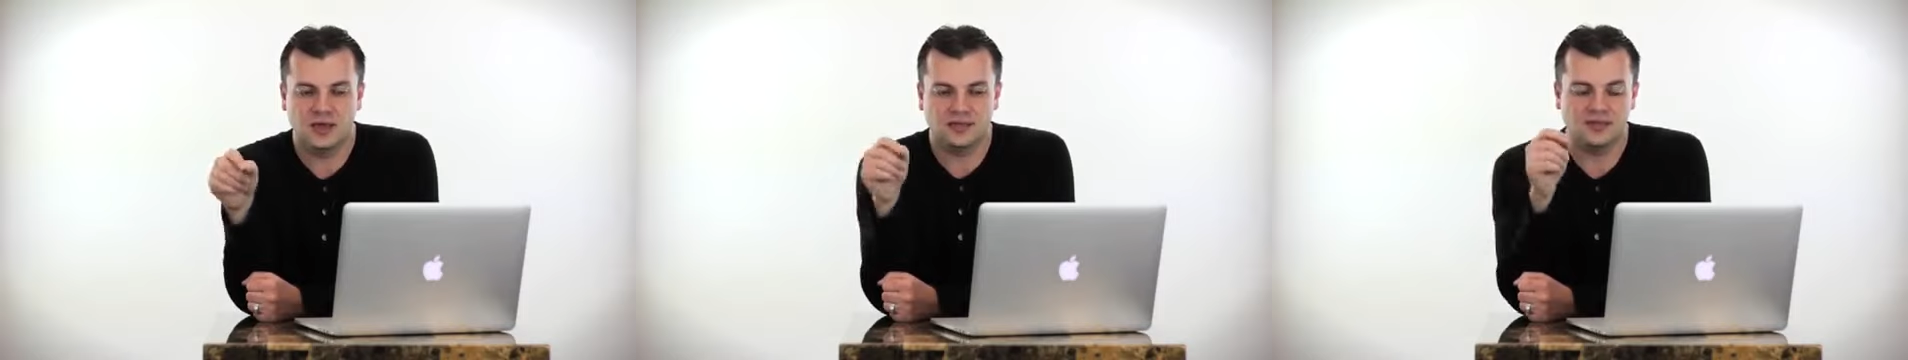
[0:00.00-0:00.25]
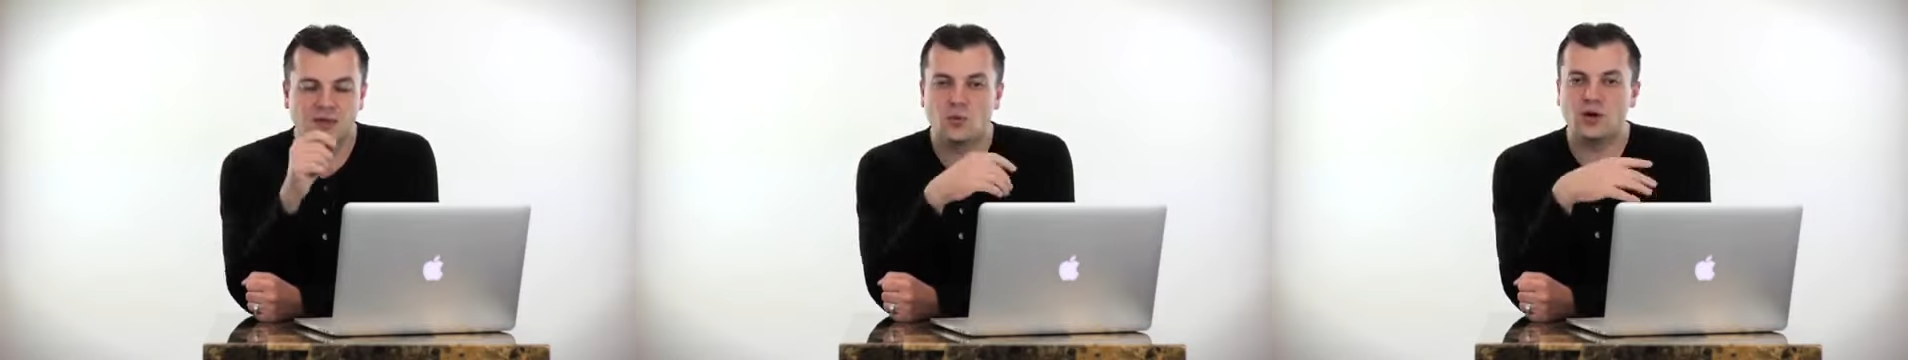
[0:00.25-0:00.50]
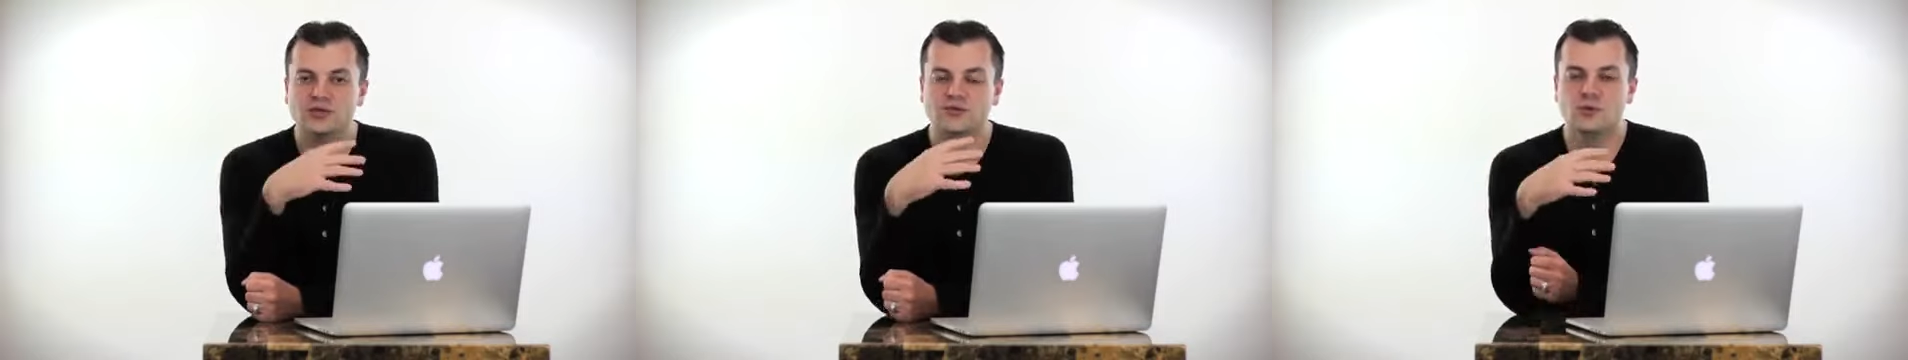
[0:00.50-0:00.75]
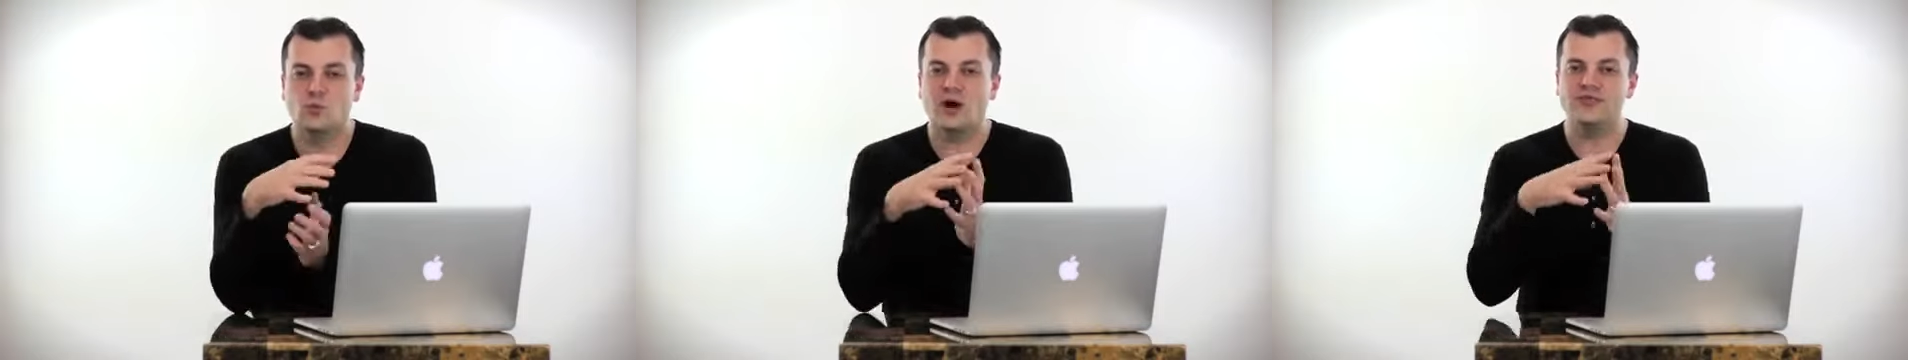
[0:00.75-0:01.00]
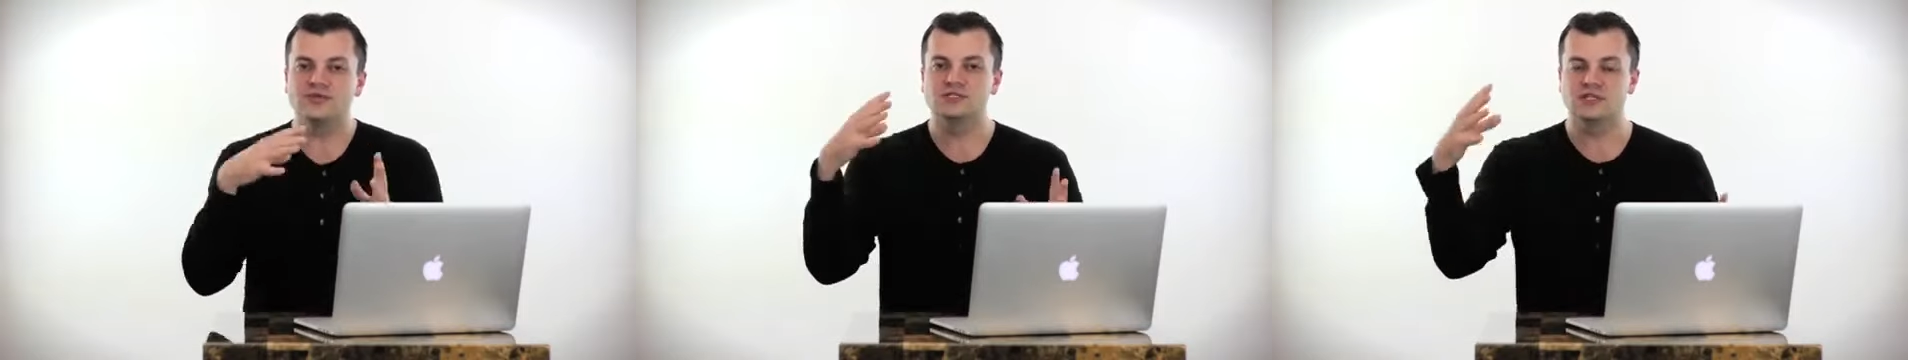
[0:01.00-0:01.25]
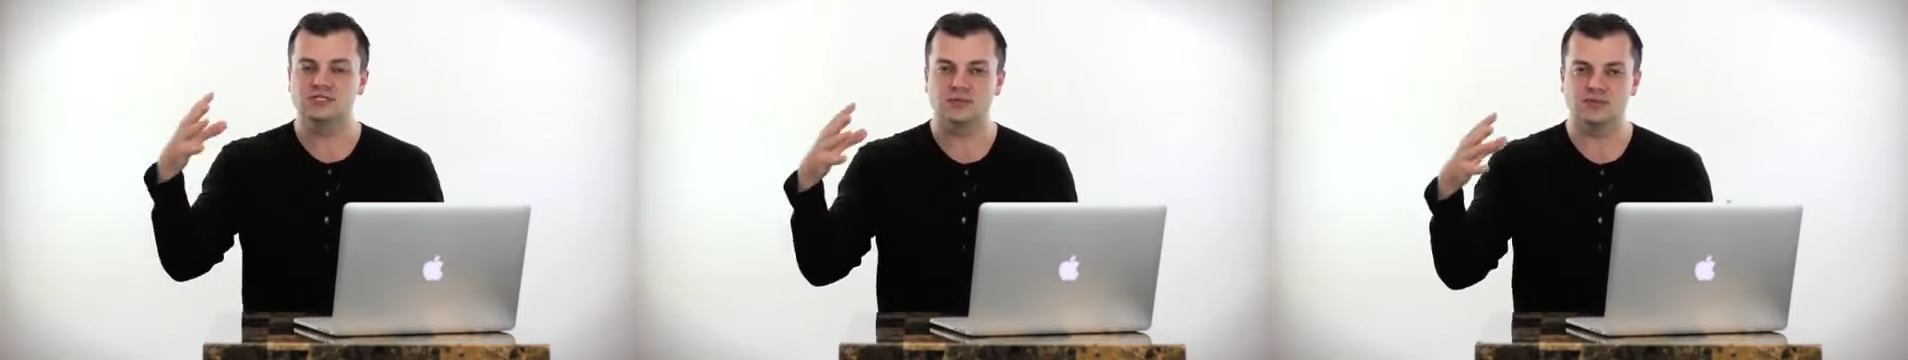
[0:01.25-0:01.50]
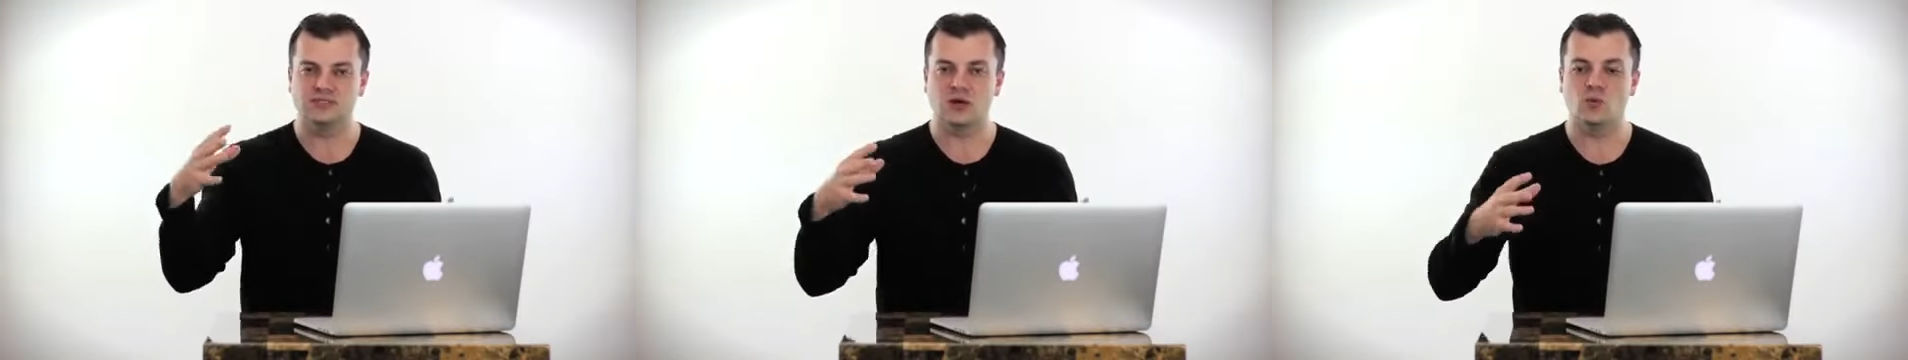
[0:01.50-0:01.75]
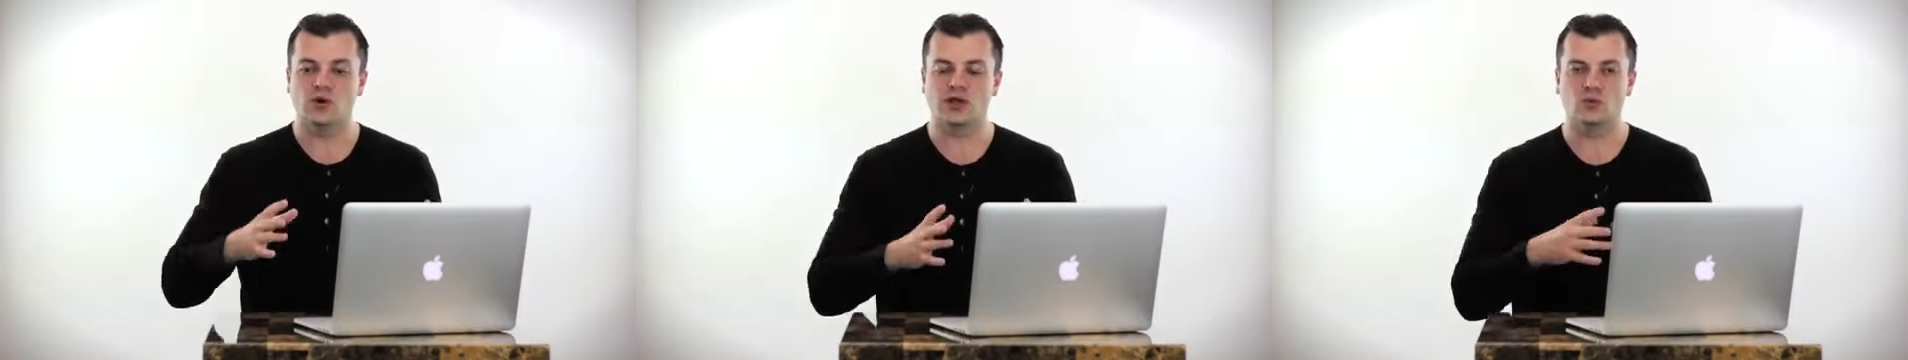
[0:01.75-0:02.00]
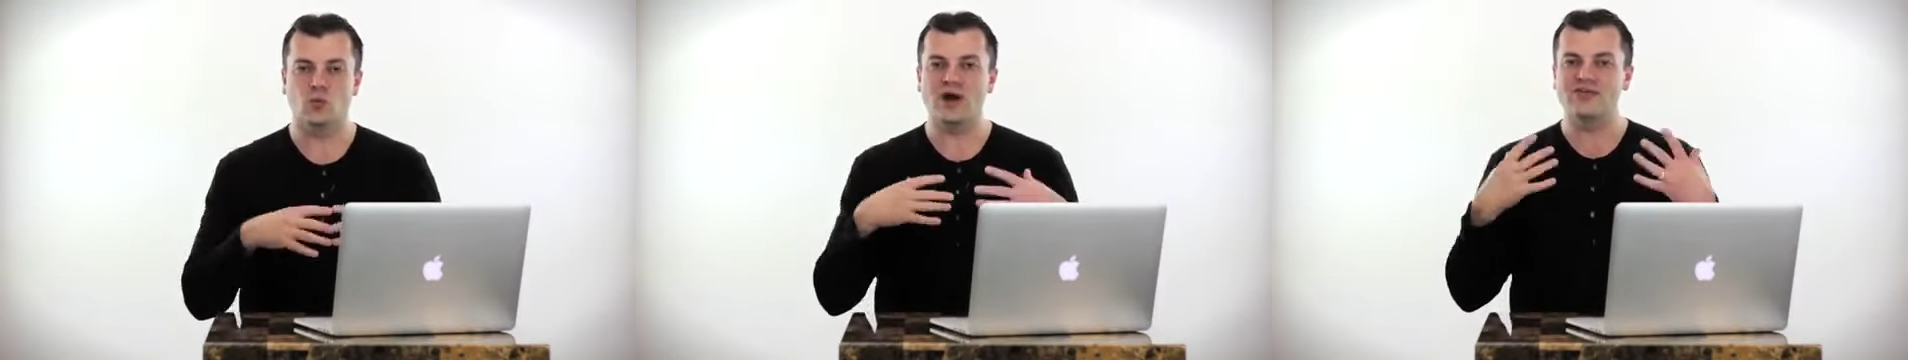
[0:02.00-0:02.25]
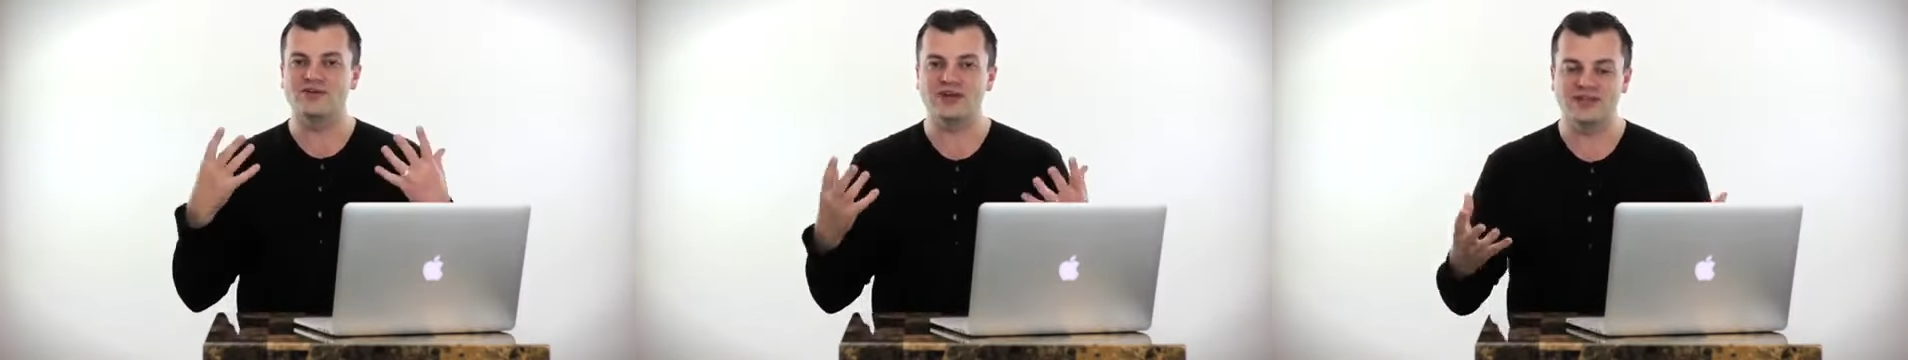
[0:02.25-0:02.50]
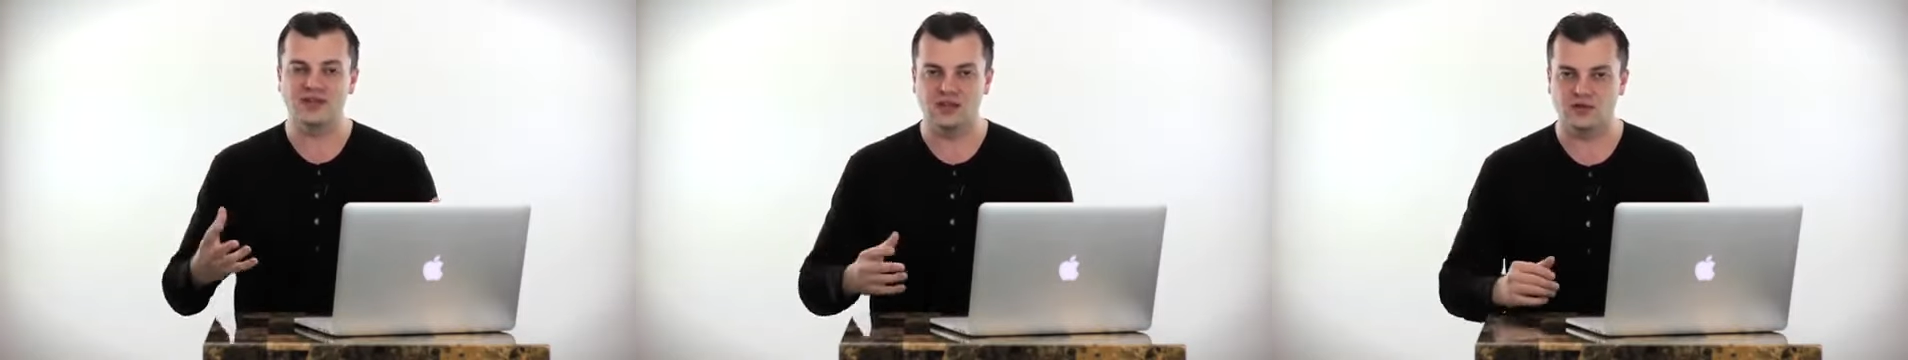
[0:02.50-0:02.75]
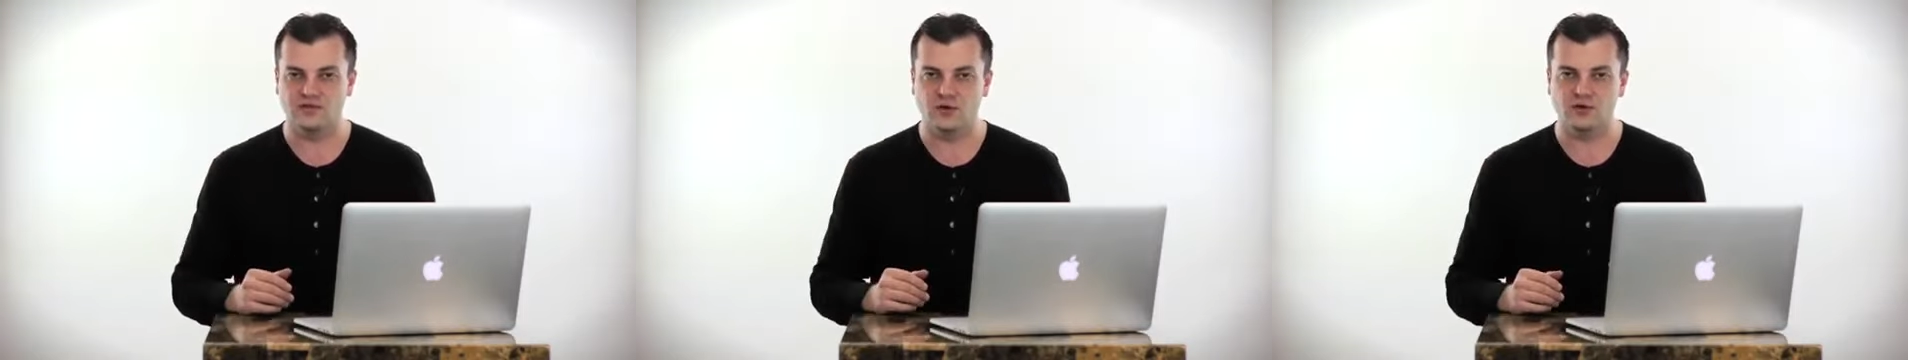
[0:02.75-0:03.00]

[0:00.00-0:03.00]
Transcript: And then they're wondering why their system is not working, why they're not getting